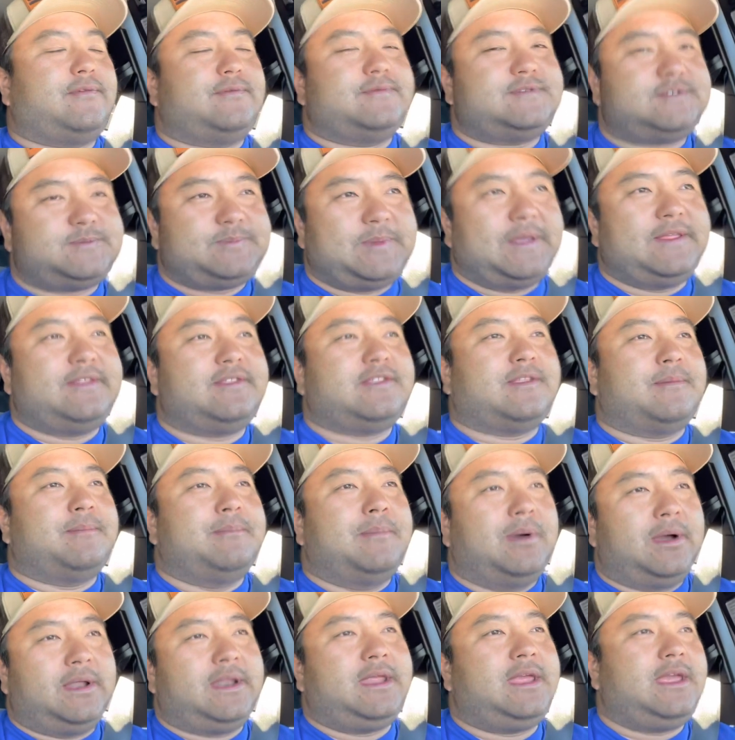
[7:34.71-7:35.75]
spend the
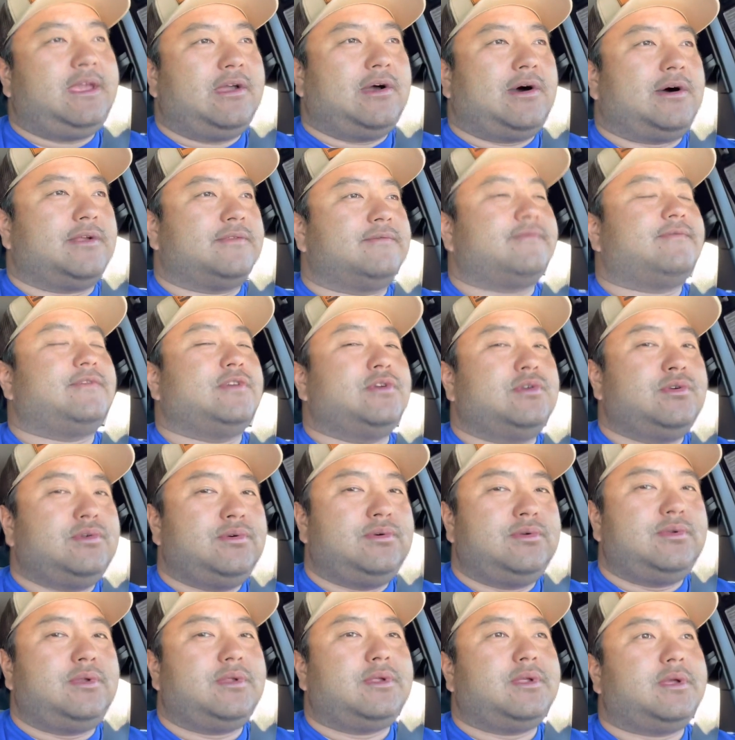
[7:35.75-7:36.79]
money on
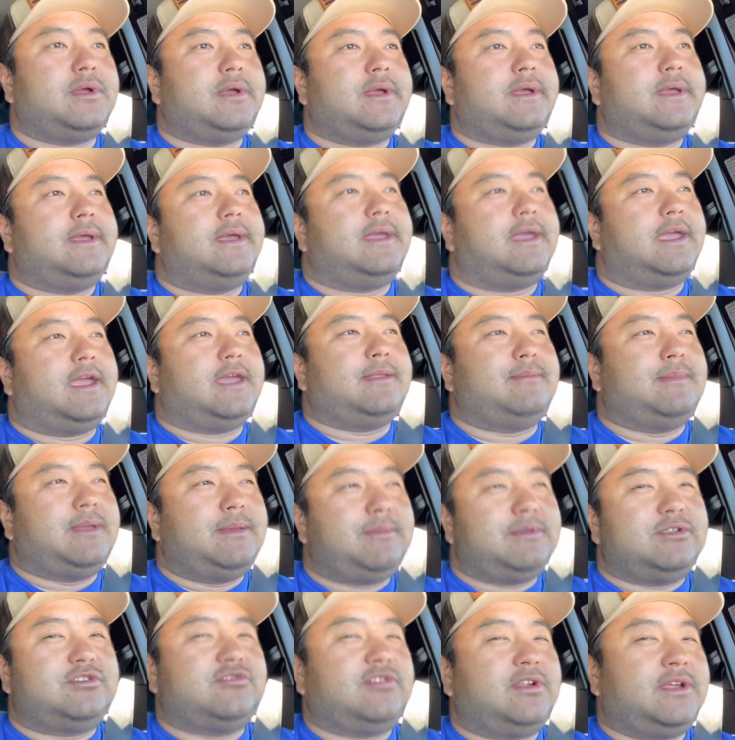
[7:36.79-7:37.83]
food and
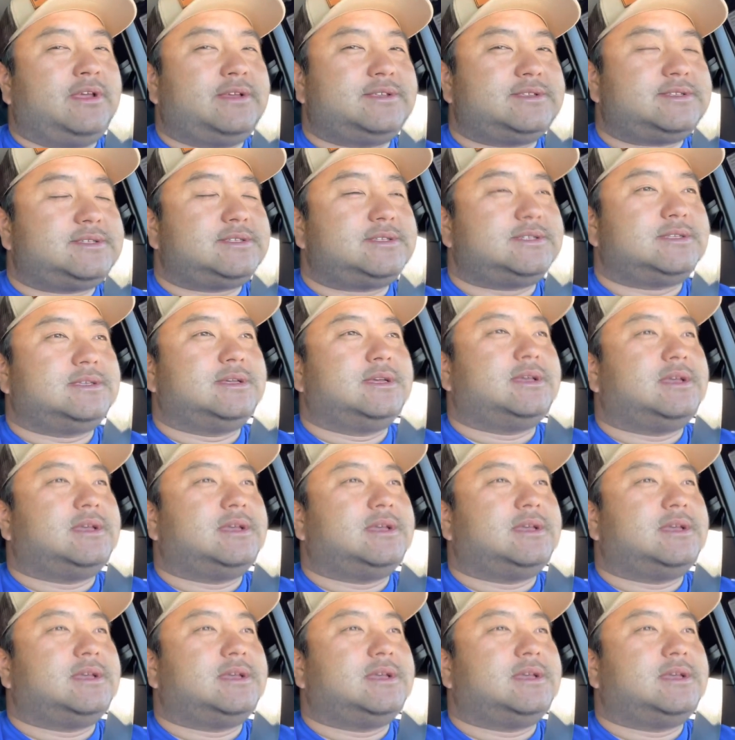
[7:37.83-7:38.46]
maybe drinks,